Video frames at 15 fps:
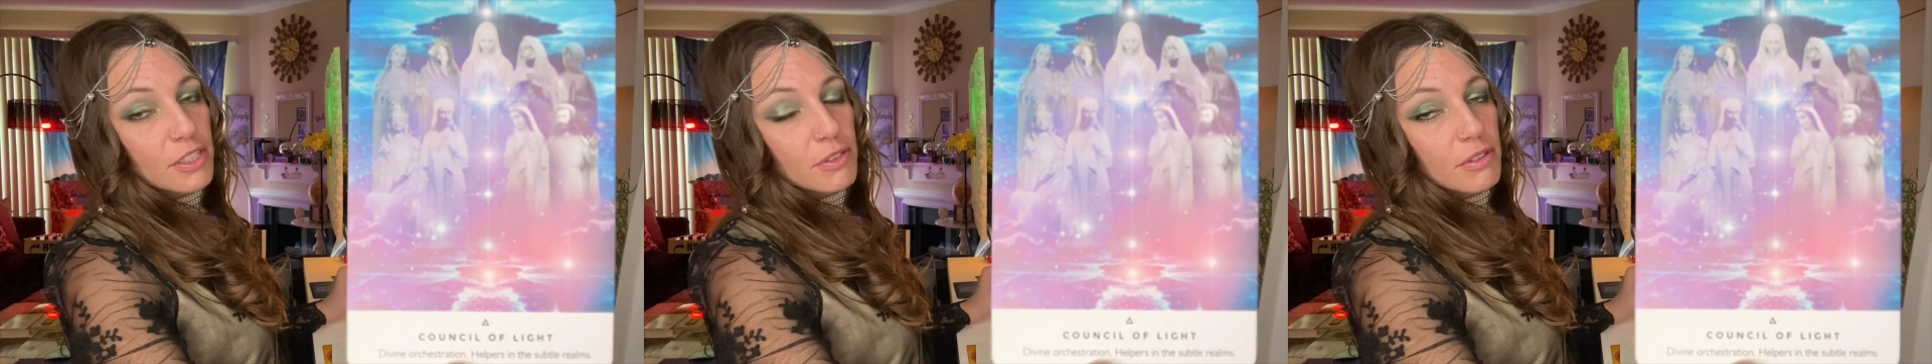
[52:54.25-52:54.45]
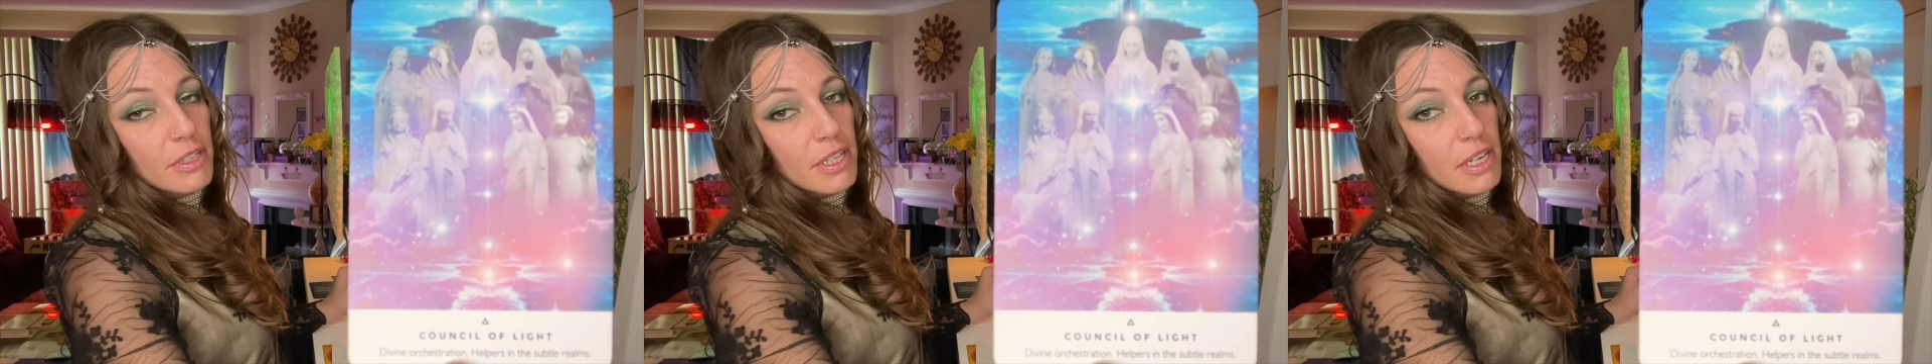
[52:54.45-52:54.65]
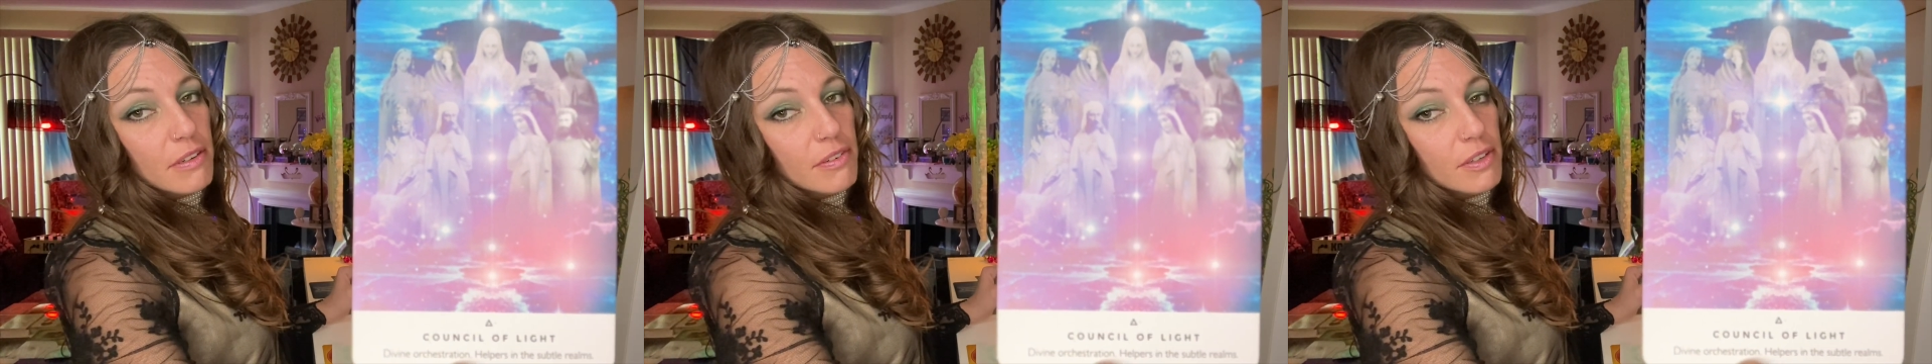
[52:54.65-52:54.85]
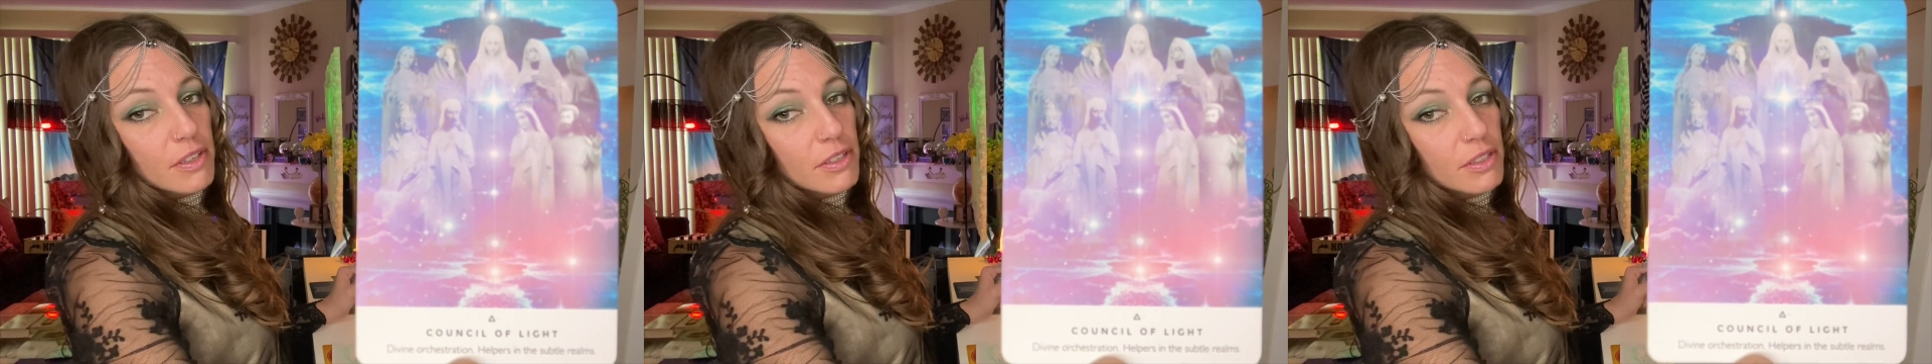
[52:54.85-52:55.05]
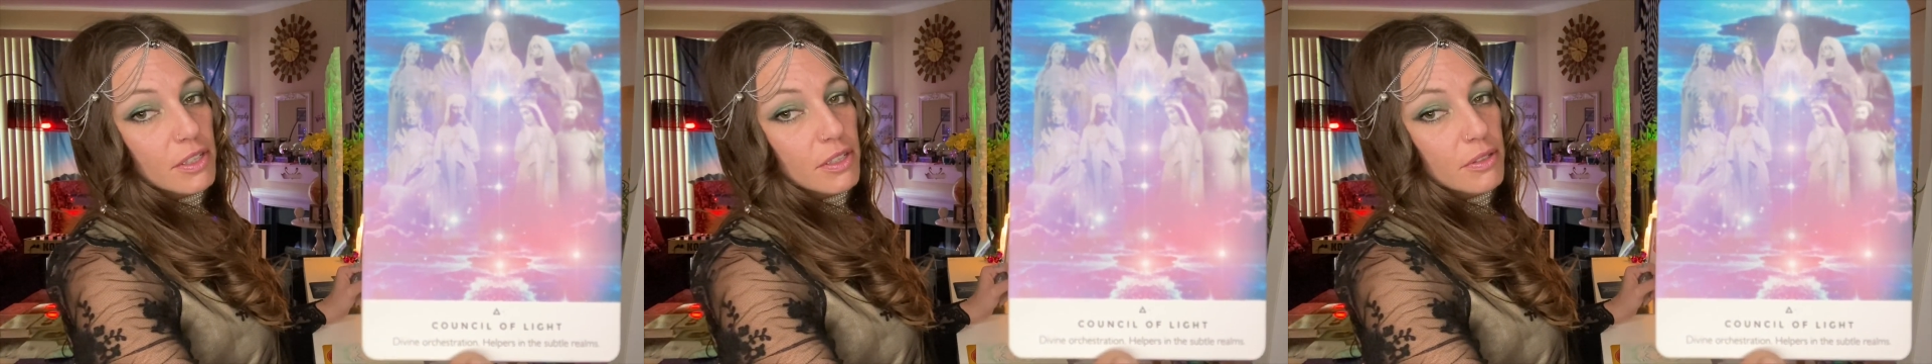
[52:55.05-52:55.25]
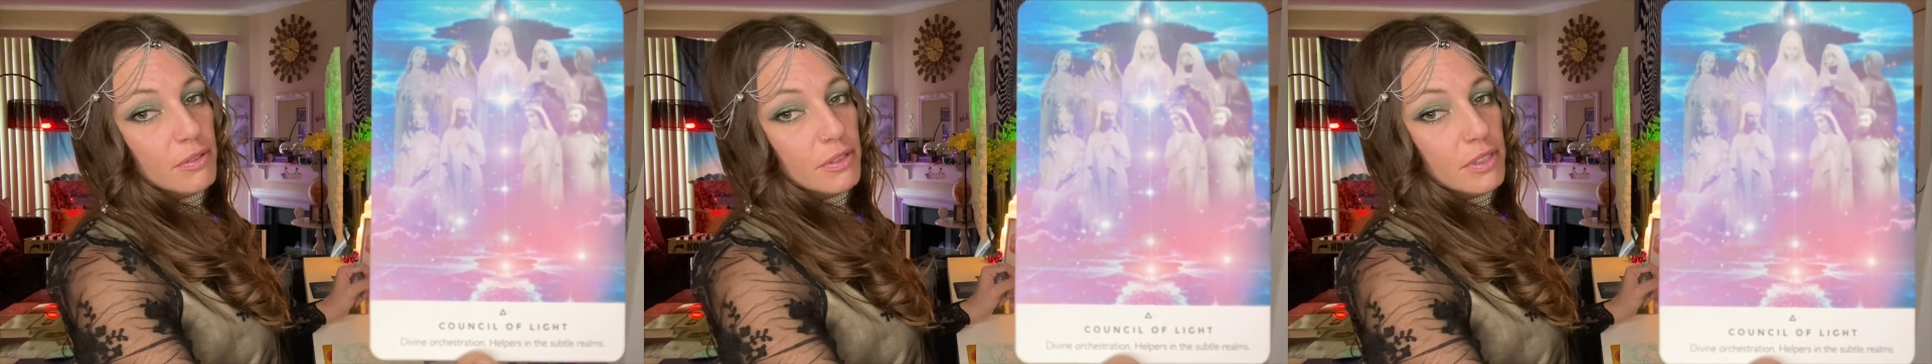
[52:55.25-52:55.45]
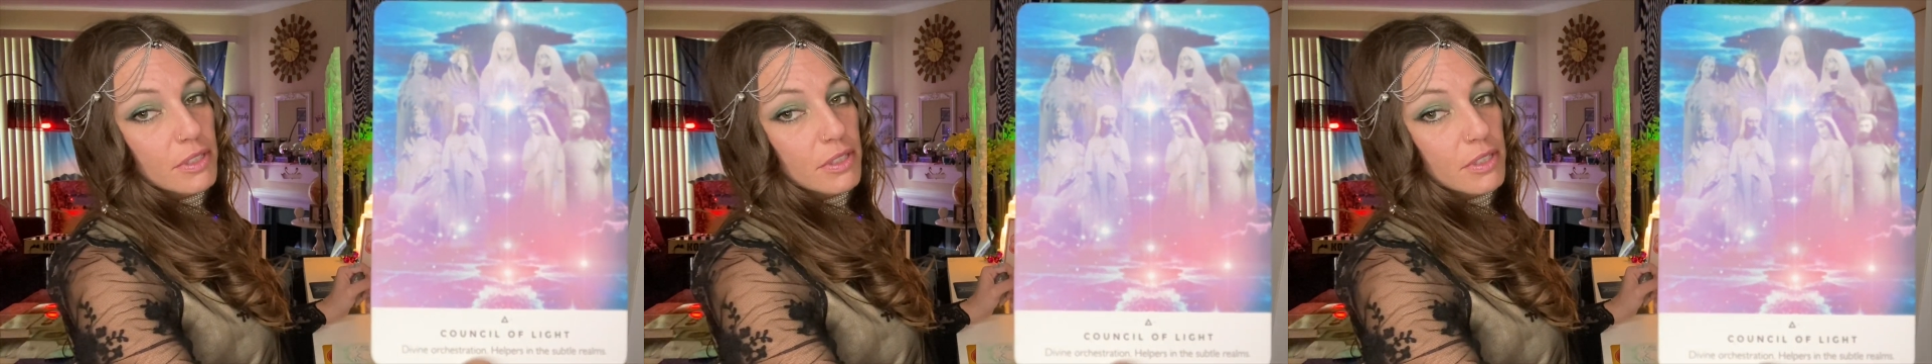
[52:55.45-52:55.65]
You're never alone.